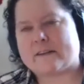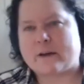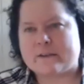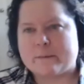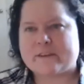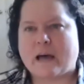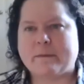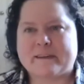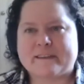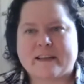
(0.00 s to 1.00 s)
No, the most
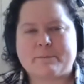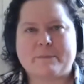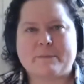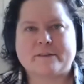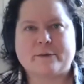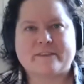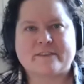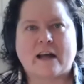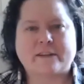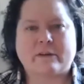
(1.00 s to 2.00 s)
common mistake people do is
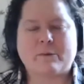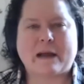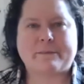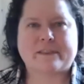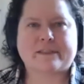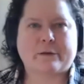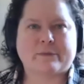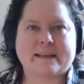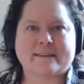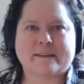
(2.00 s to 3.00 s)
not knowing why they're
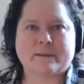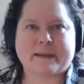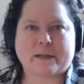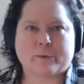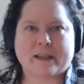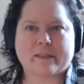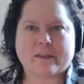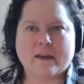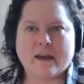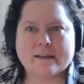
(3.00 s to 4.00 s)
releasing to begin with,
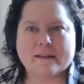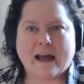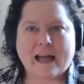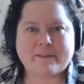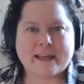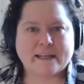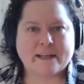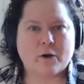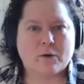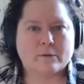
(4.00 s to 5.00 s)
not having any
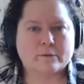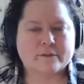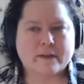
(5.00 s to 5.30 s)
goals.